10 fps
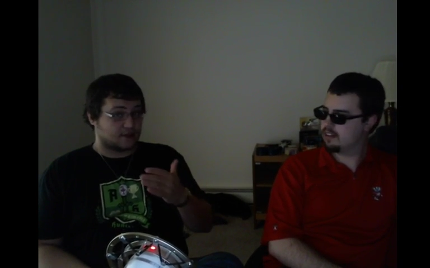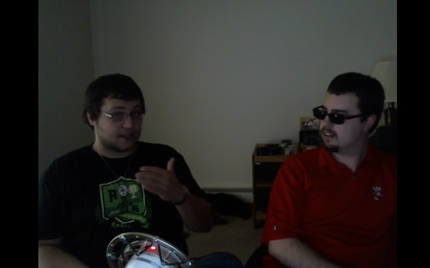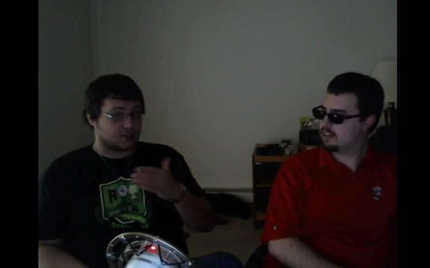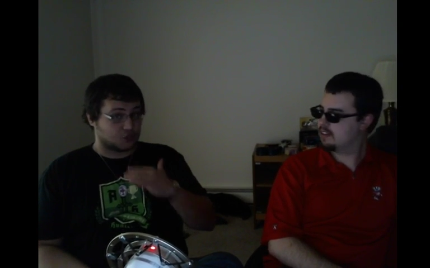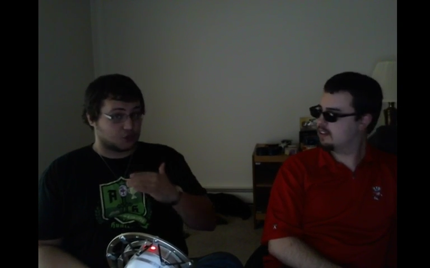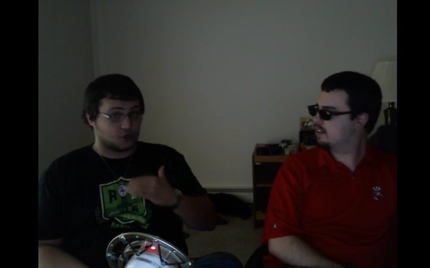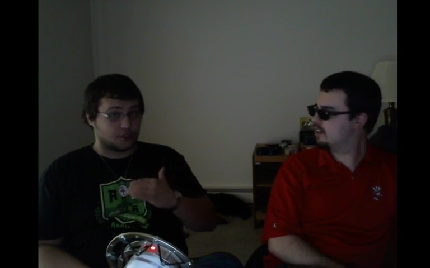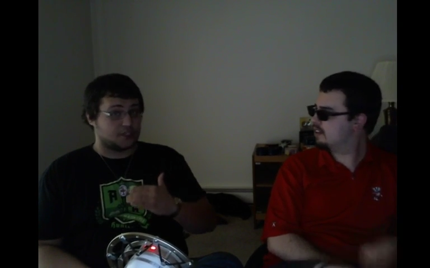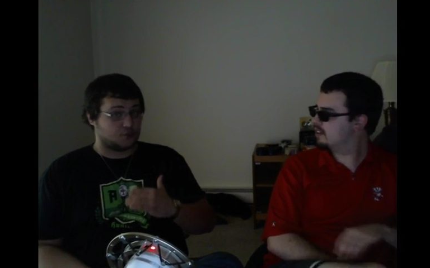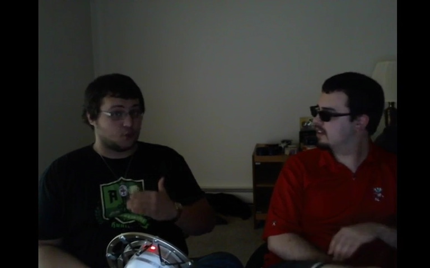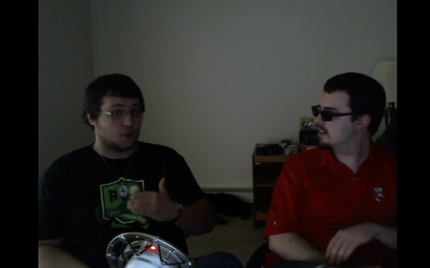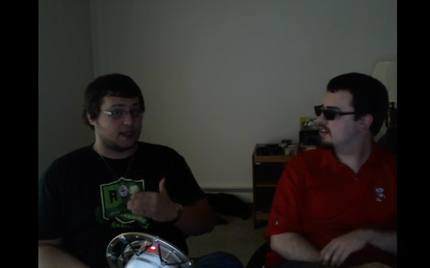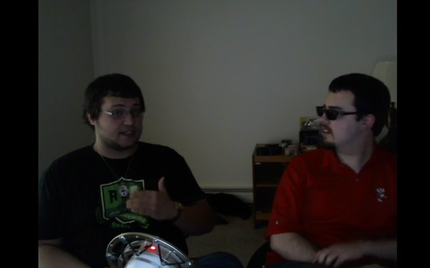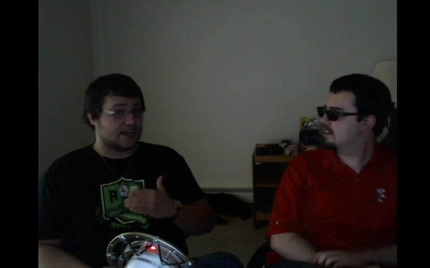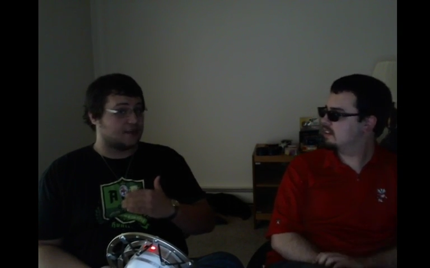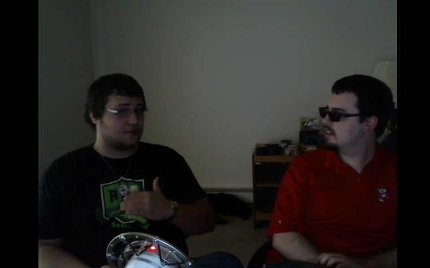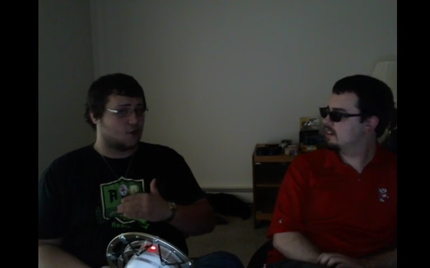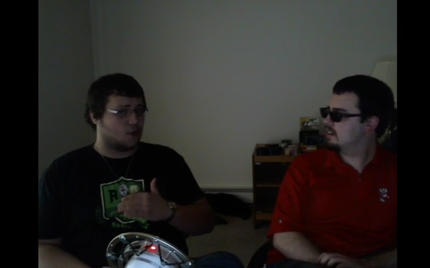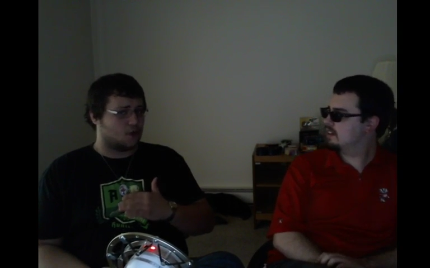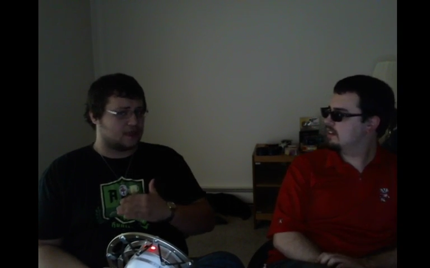Speaker 1: his early twenties. I don't know
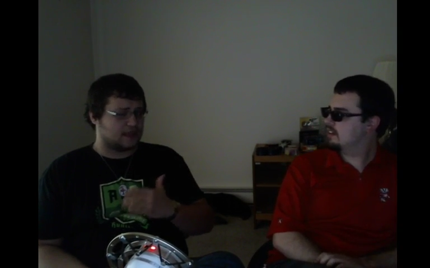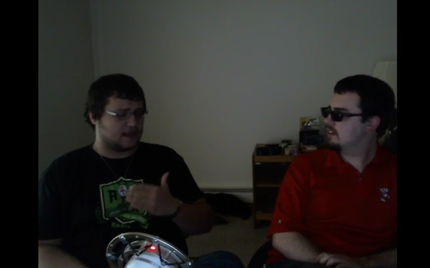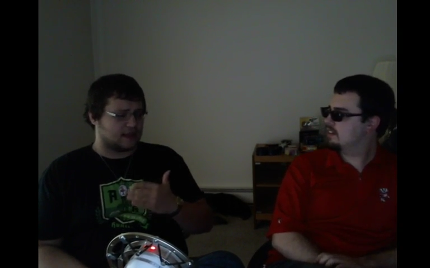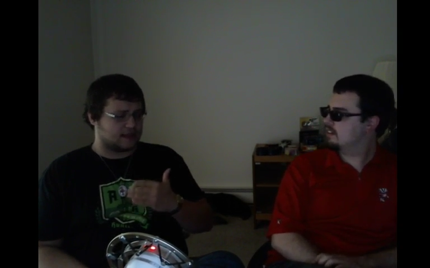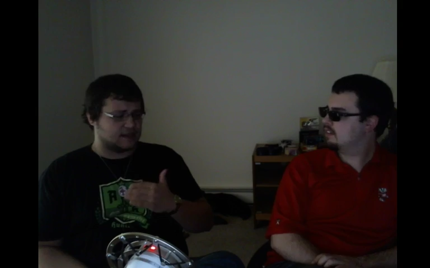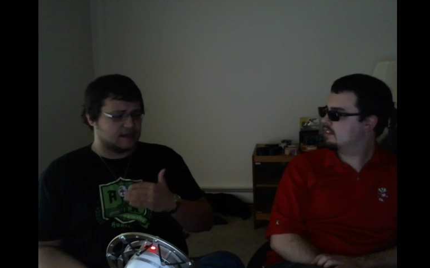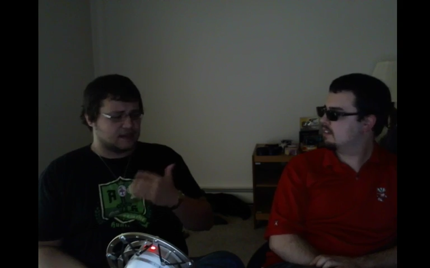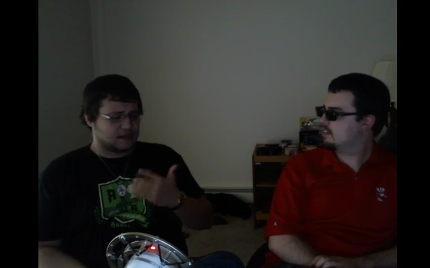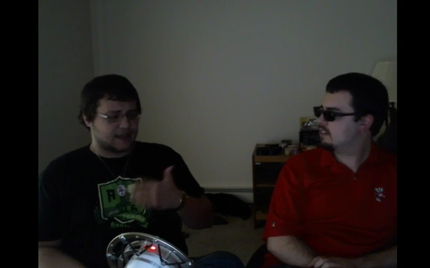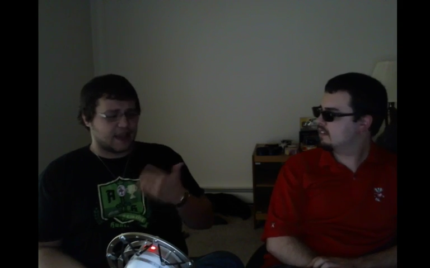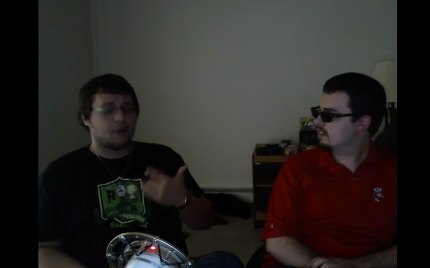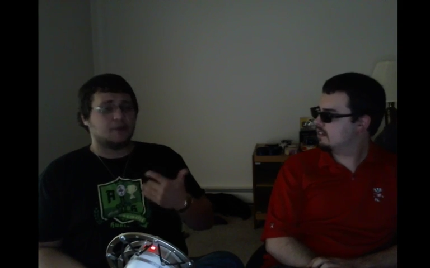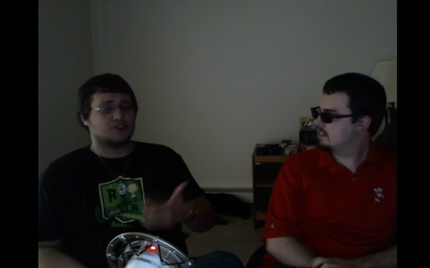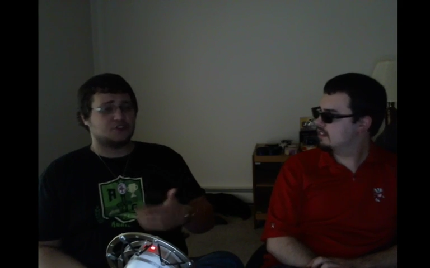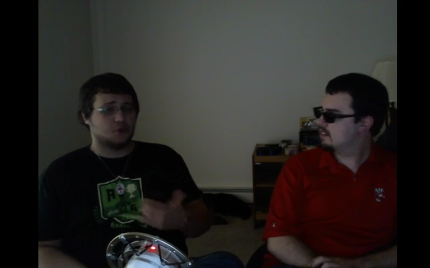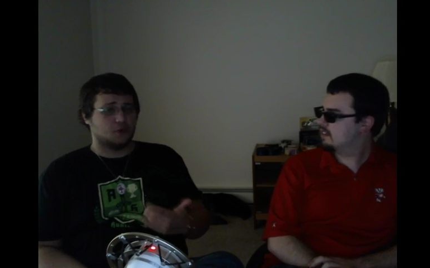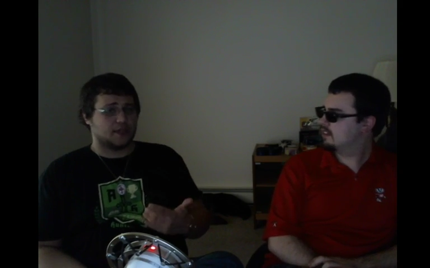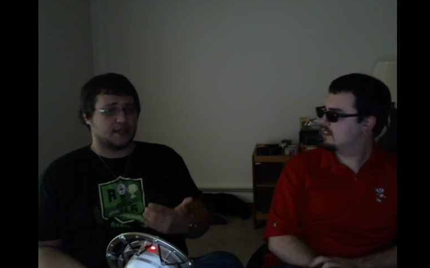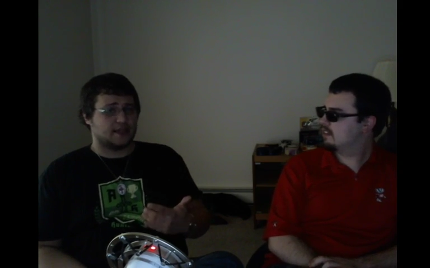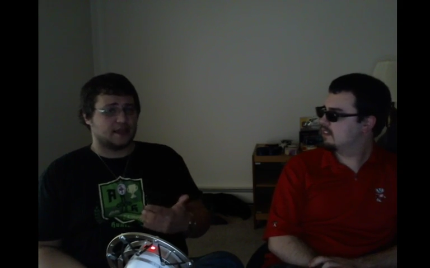what the uh, like how much
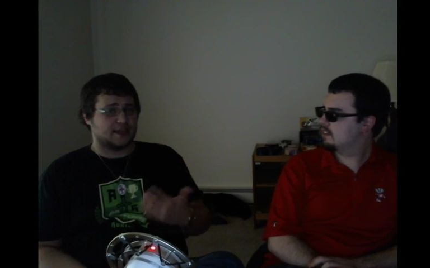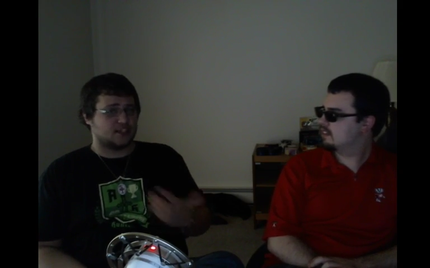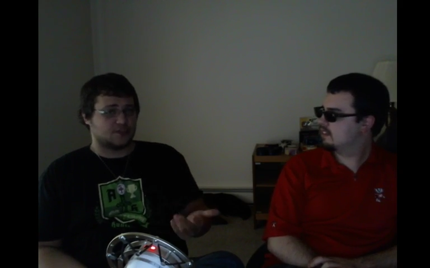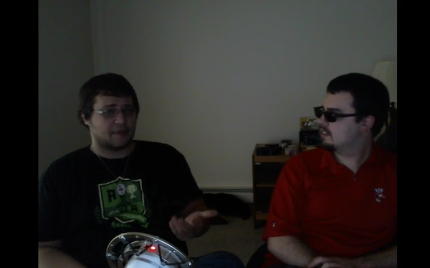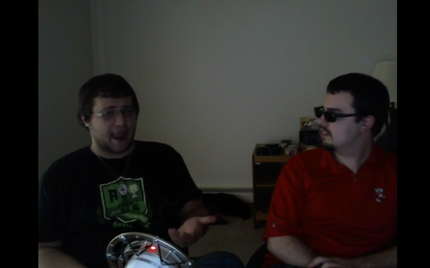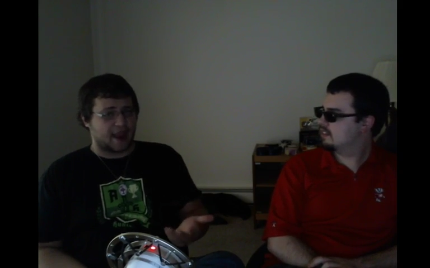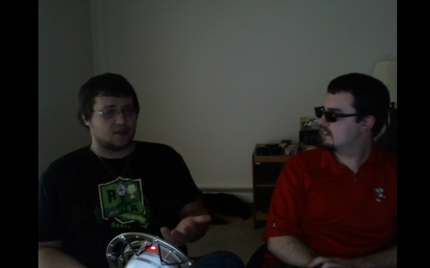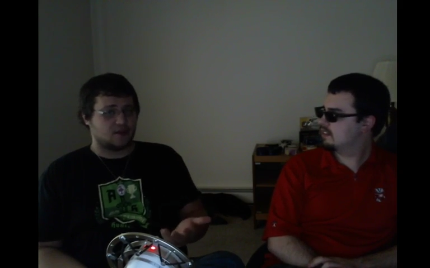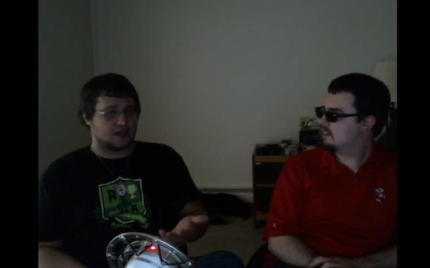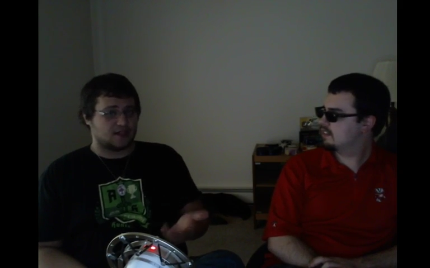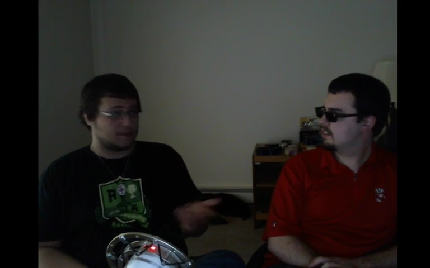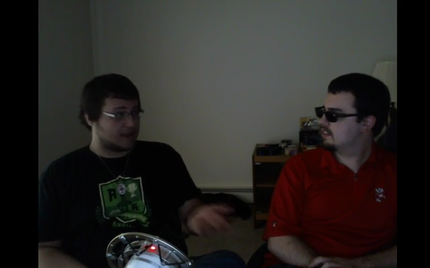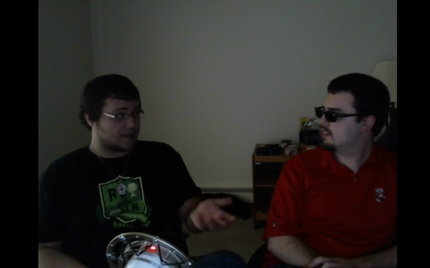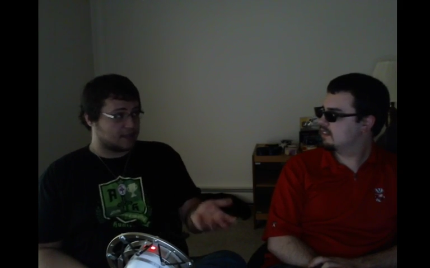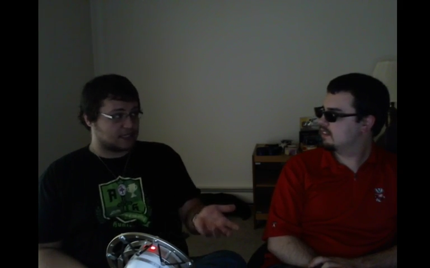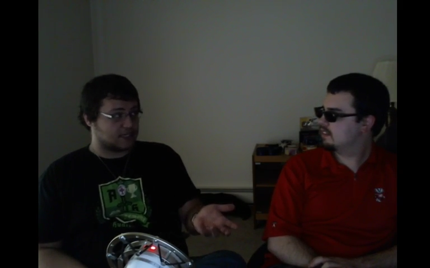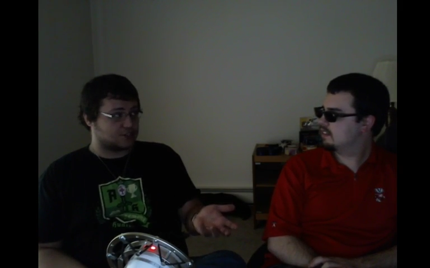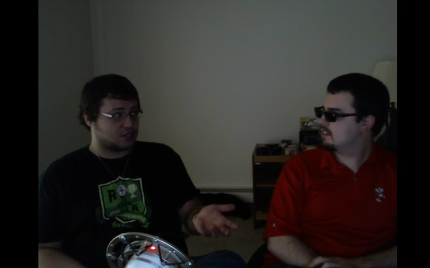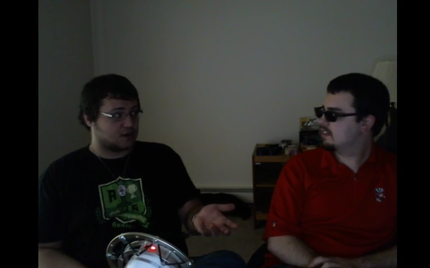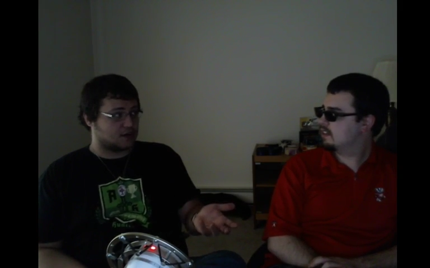schooling like in Japan you need to become a
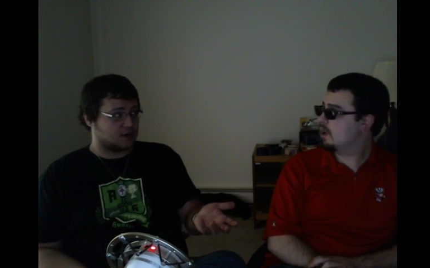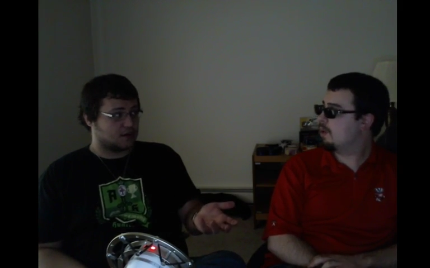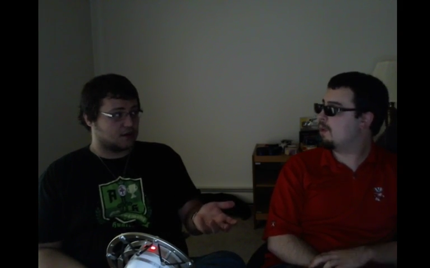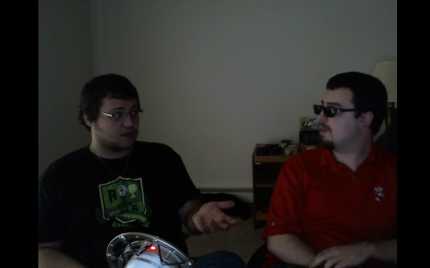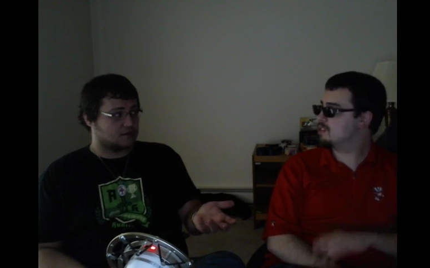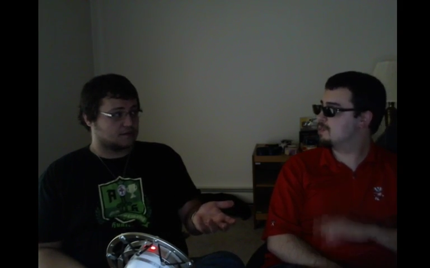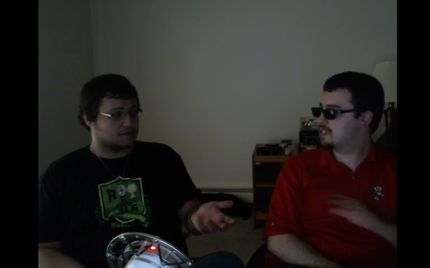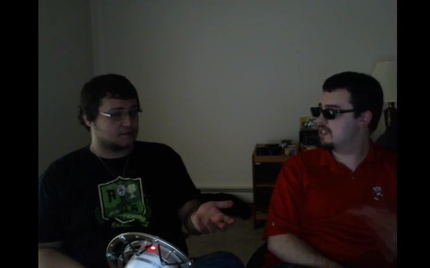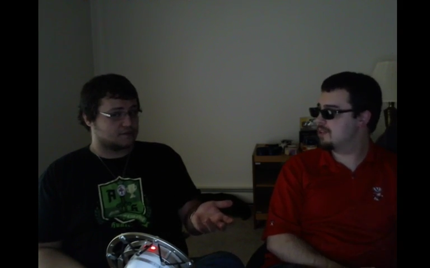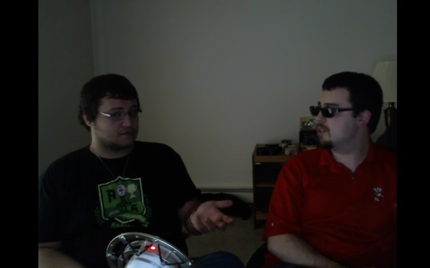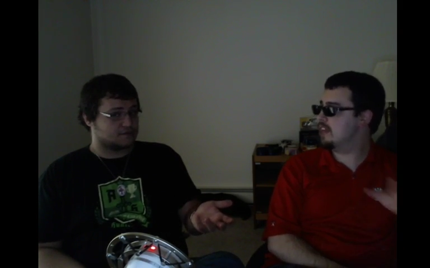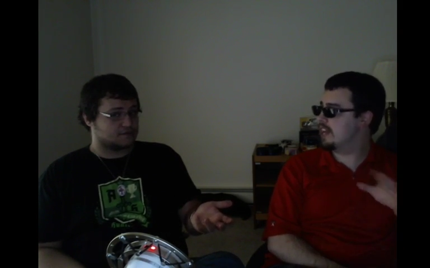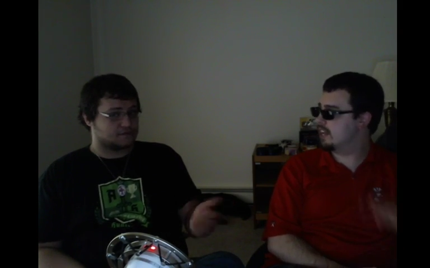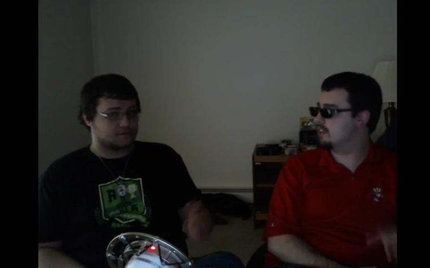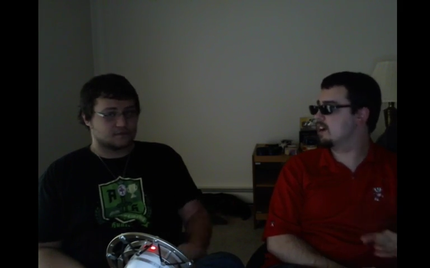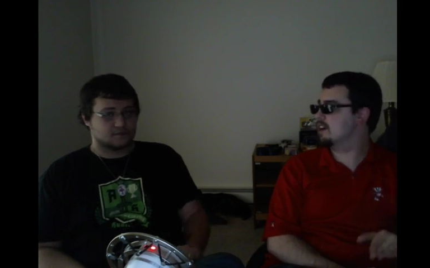teacher.
Speaker 2: Oh well, specifically a kindergarten